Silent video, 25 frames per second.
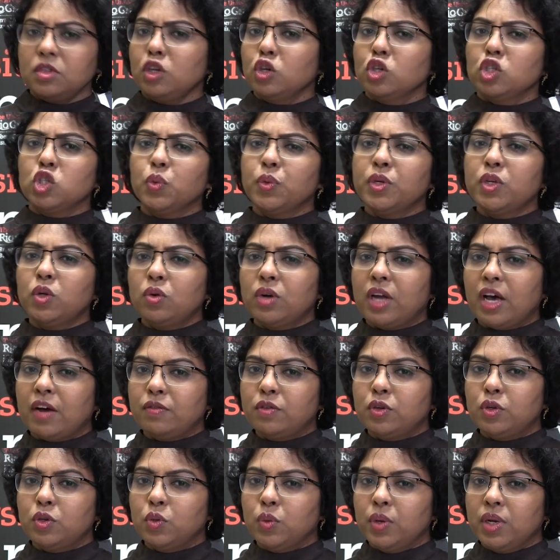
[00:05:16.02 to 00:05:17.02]
So we don't
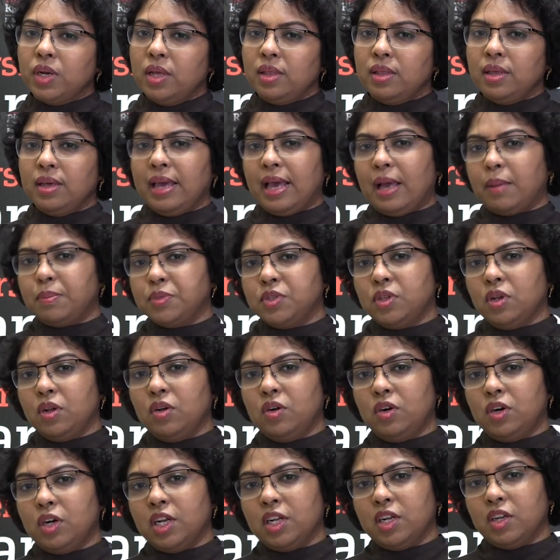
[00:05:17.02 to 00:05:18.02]
have to do anything?
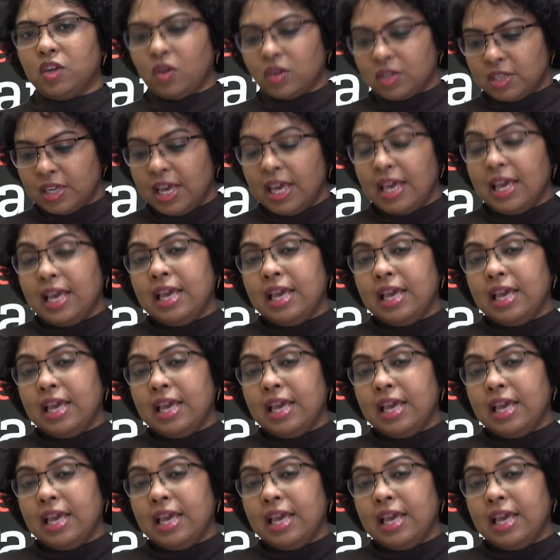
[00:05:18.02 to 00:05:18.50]
Absolutely not.